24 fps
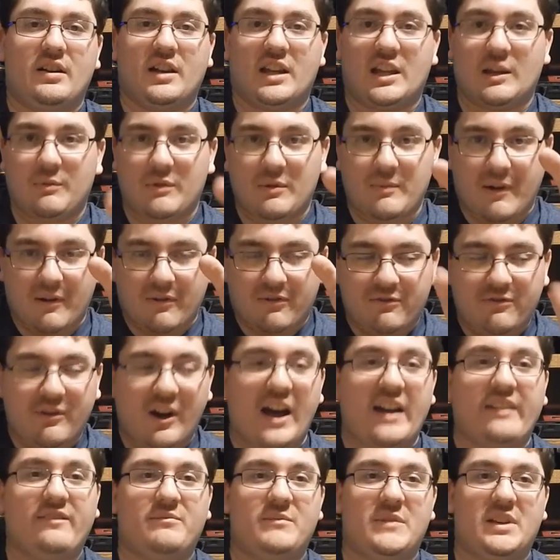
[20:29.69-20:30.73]
give me about
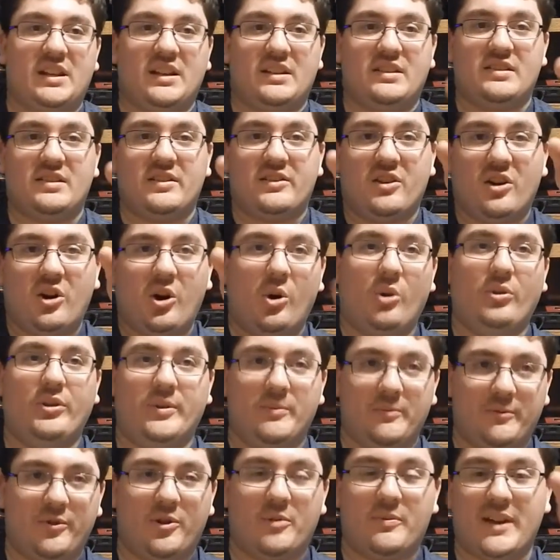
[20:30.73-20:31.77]
5 minutes, hold
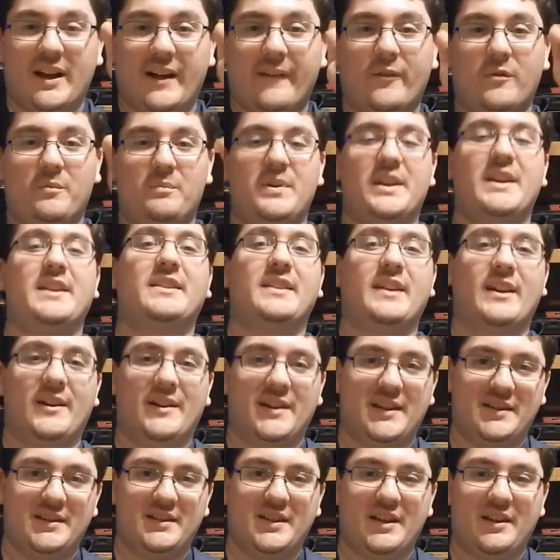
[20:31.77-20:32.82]
them for me, I will be there.
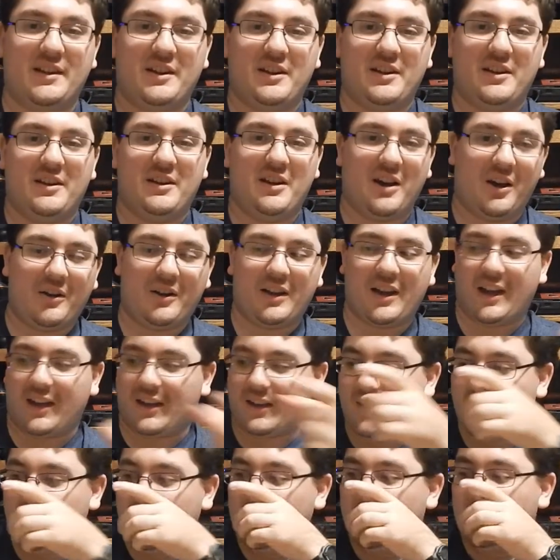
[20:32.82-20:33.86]
And he said, okay.